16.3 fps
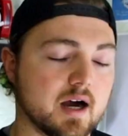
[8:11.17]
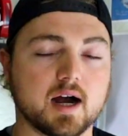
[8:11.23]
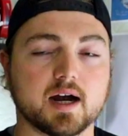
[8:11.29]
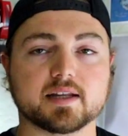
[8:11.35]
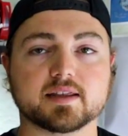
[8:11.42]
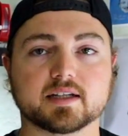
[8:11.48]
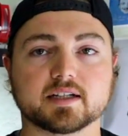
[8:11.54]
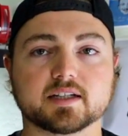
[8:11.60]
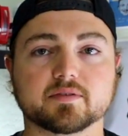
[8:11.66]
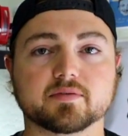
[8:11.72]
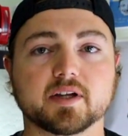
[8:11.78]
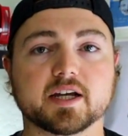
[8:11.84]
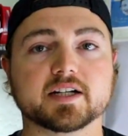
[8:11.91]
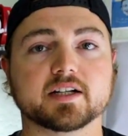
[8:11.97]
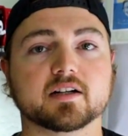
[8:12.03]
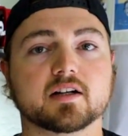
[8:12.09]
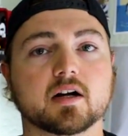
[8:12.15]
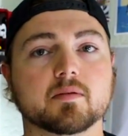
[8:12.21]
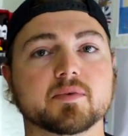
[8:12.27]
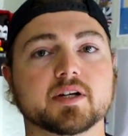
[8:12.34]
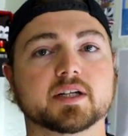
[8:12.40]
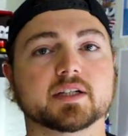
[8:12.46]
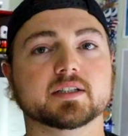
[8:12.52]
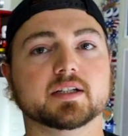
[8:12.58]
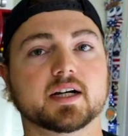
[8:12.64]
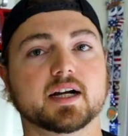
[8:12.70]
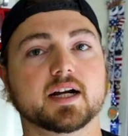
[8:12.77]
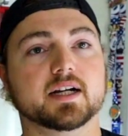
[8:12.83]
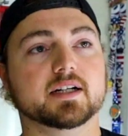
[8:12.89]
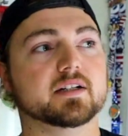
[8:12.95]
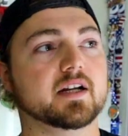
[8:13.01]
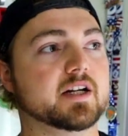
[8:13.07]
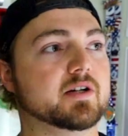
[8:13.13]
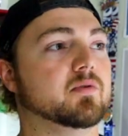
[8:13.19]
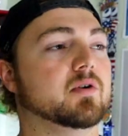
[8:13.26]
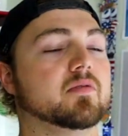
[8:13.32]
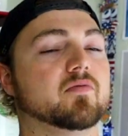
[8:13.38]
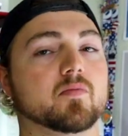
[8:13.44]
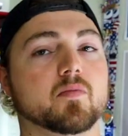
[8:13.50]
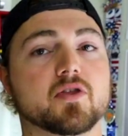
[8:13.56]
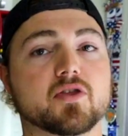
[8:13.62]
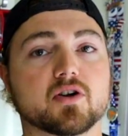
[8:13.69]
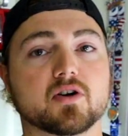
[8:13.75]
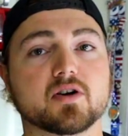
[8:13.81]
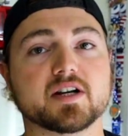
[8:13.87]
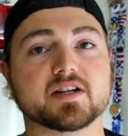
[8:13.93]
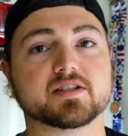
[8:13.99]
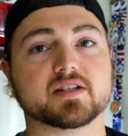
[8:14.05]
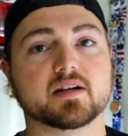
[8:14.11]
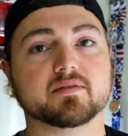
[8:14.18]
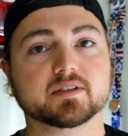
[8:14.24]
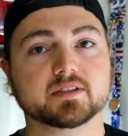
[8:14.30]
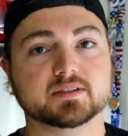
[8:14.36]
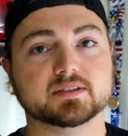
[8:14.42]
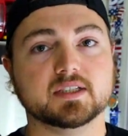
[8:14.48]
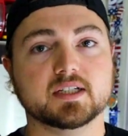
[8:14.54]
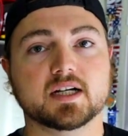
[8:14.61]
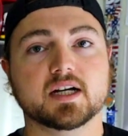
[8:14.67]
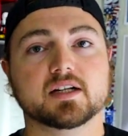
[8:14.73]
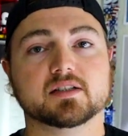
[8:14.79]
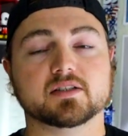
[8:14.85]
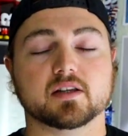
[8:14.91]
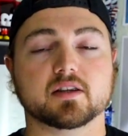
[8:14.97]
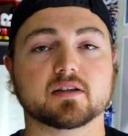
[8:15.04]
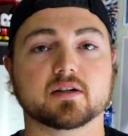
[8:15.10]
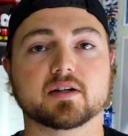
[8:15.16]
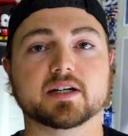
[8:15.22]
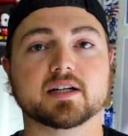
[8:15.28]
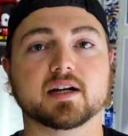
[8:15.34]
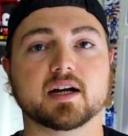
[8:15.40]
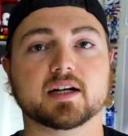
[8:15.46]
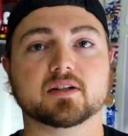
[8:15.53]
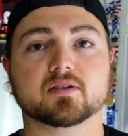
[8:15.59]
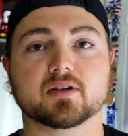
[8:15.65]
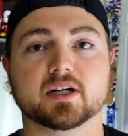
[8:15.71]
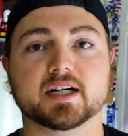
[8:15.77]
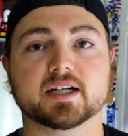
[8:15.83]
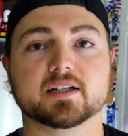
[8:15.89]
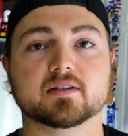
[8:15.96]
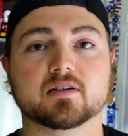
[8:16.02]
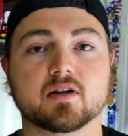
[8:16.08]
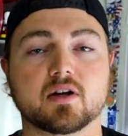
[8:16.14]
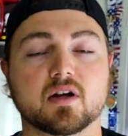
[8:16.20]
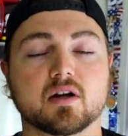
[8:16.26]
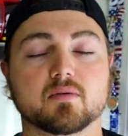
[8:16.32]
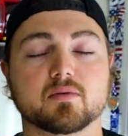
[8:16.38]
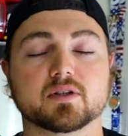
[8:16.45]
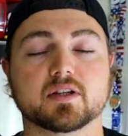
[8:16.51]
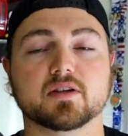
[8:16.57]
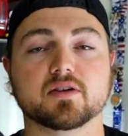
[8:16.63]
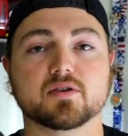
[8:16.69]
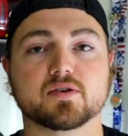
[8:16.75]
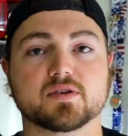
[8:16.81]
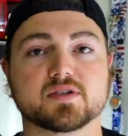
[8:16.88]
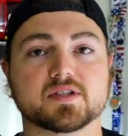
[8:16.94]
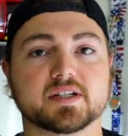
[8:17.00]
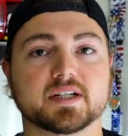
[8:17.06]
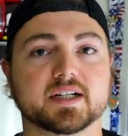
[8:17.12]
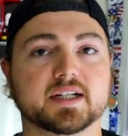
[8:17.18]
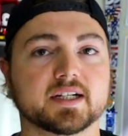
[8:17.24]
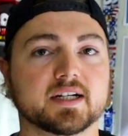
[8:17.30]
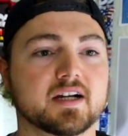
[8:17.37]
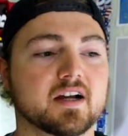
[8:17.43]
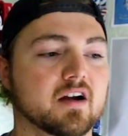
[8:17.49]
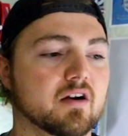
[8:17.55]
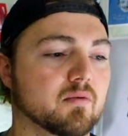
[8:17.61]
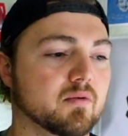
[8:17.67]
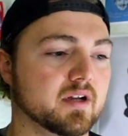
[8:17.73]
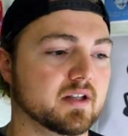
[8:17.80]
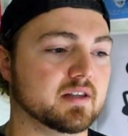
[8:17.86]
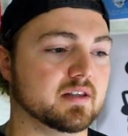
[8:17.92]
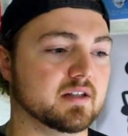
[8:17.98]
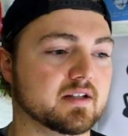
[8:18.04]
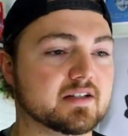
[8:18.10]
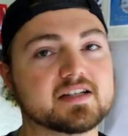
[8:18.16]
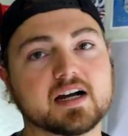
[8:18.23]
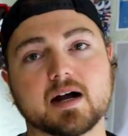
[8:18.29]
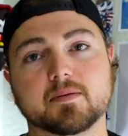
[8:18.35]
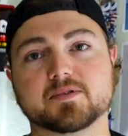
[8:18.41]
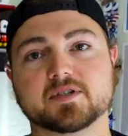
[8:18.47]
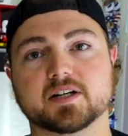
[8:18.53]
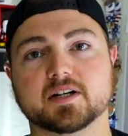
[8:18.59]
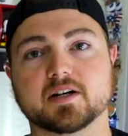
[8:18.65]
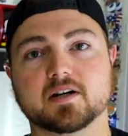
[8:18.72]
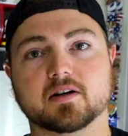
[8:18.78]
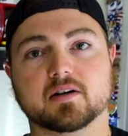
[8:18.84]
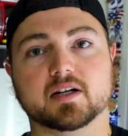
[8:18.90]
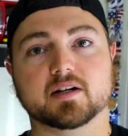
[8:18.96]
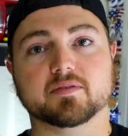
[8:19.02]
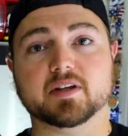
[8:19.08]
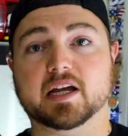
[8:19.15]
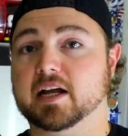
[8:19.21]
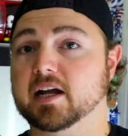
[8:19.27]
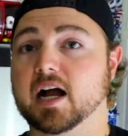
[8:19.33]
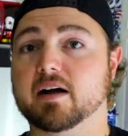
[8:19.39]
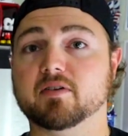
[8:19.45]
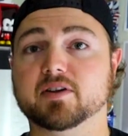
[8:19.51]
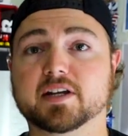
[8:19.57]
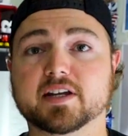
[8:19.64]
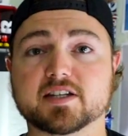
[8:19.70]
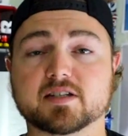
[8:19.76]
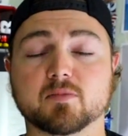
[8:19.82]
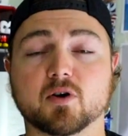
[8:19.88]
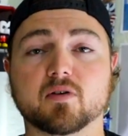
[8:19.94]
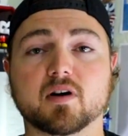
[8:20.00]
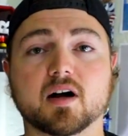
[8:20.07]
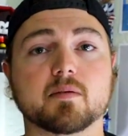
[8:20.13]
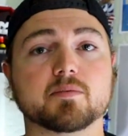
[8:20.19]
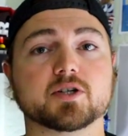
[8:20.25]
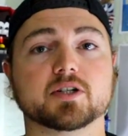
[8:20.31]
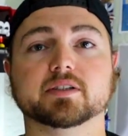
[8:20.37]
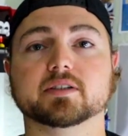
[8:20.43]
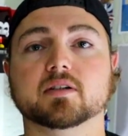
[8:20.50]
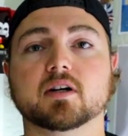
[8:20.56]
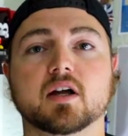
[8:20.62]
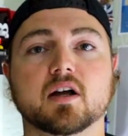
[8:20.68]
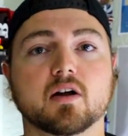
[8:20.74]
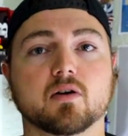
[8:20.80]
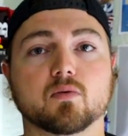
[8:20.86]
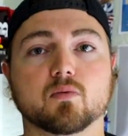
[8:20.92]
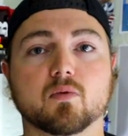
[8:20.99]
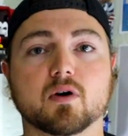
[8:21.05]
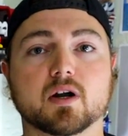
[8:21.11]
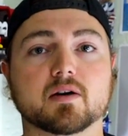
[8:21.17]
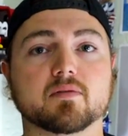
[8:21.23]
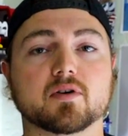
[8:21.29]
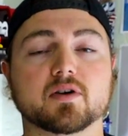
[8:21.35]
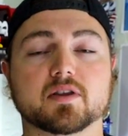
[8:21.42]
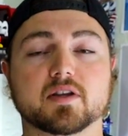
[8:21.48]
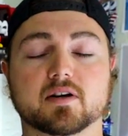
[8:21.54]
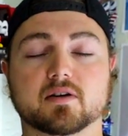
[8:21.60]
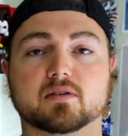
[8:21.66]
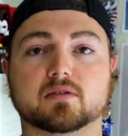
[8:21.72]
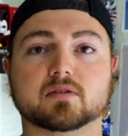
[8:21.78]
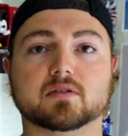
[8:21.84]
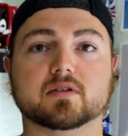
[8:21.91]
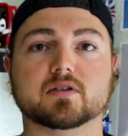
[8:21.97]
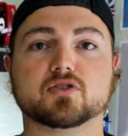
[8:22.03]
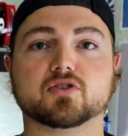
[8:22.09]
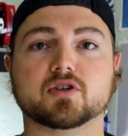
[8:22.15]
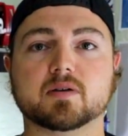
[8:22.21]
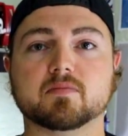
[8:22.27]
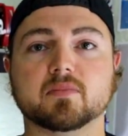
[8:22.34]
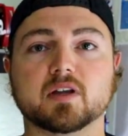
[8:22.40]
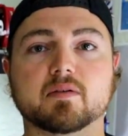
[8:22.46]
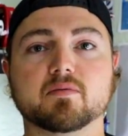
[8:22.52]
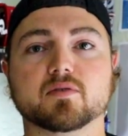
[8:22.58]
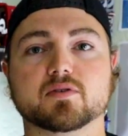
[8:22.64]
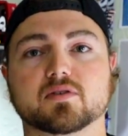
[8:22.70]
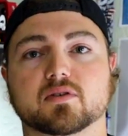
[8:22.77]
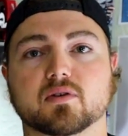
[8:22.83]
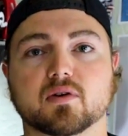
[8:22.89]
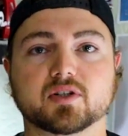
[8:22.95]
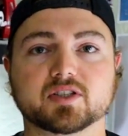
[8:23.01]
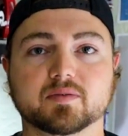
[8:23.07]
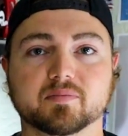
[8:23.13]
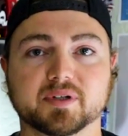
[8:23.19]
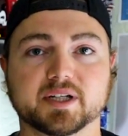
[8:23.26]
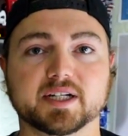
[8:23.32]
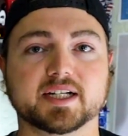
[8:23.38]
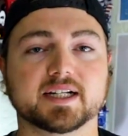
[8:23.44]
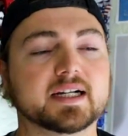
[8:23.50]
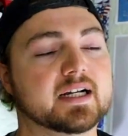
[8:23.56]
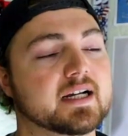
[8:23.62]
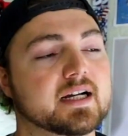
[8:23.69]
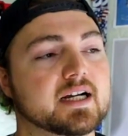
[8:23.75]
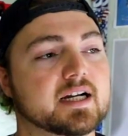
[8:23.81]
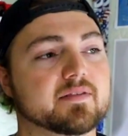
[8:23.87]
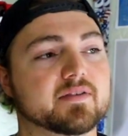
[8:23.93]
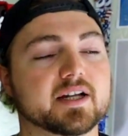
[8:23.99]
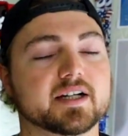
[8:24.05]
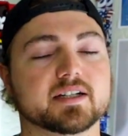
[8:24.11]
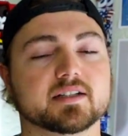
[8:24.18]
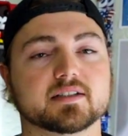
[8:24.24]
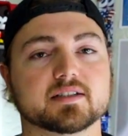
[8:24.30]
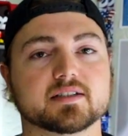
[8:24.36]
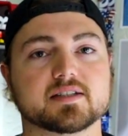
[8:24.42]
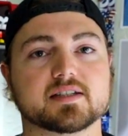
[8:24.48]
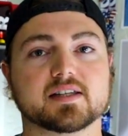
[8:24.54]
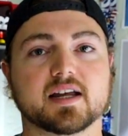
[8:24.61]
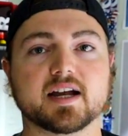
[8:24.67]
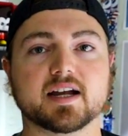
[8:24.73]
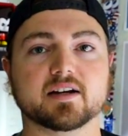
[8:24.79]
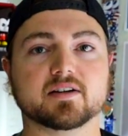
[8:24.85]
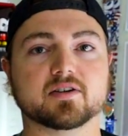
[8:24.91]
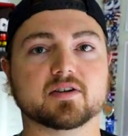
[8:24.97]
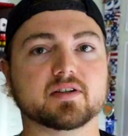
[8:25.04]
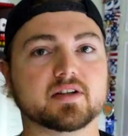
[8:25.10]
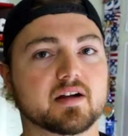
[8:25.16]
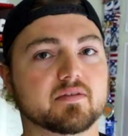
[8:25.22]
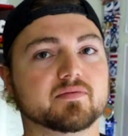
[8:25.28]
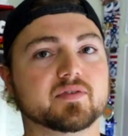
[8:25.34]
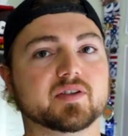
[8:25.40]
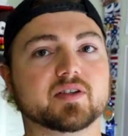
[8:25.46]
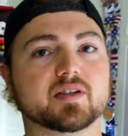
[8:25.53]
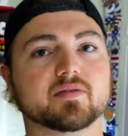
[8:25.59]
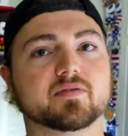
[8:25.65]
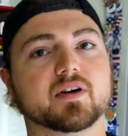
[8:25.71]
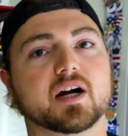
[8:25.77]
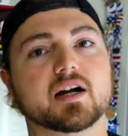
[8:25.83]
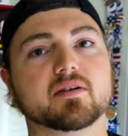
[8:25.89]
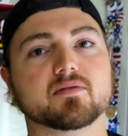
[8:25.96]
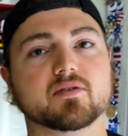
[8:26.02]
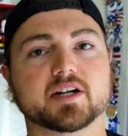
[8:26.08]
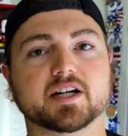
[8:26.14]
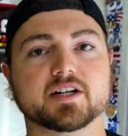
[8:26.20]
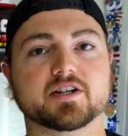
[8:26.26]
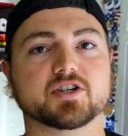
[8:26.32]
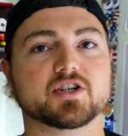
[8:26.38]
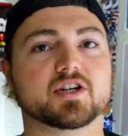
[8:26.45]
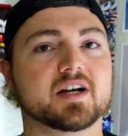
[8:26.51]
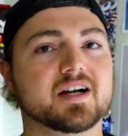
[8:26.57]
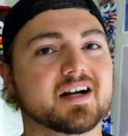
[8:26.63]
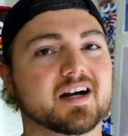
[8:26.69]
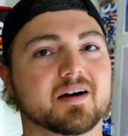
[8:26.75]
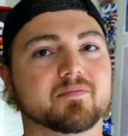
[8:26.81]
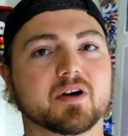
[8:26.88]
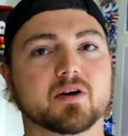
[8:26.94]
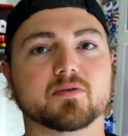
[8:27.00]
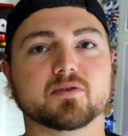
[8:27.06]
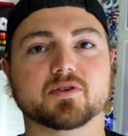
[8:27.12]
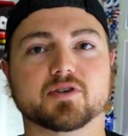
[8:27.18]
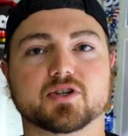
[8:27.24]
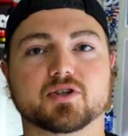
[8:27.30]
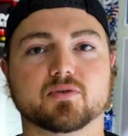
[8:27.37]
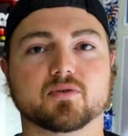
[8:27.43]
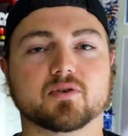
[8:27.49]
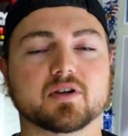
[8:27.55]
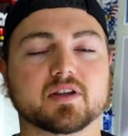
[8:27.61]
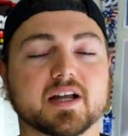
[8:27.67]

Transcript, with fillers: I think if they can come in at anywhere from 37 to 39 grand with the new Z, with the top tier, if they have a Nismo option or whatever their trim levels are going to be, if they can stay under that 55 range, I'm not really sure.